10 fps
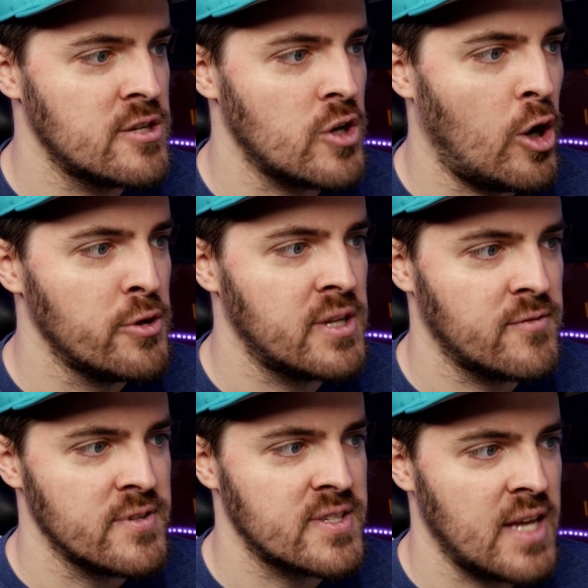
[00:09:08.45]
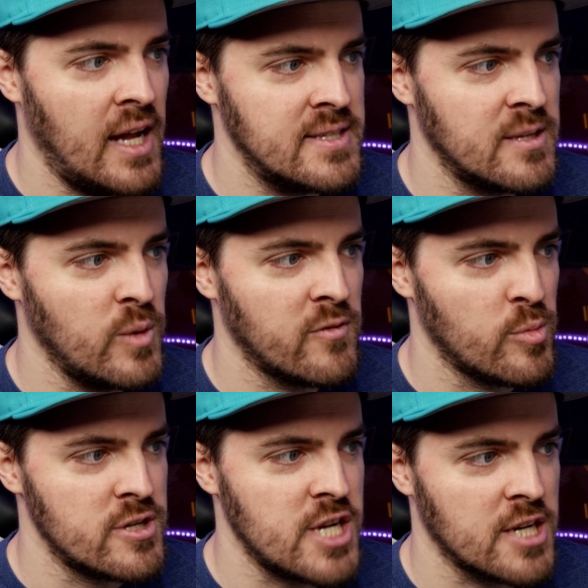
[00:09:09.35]
all the different stats that we have a
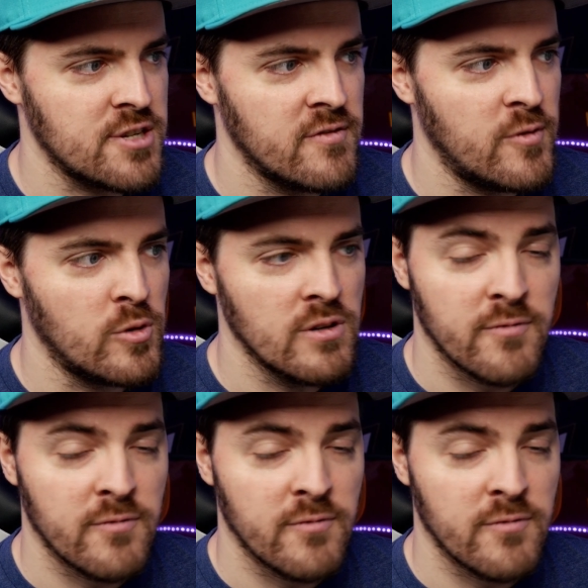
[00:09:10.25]
projection for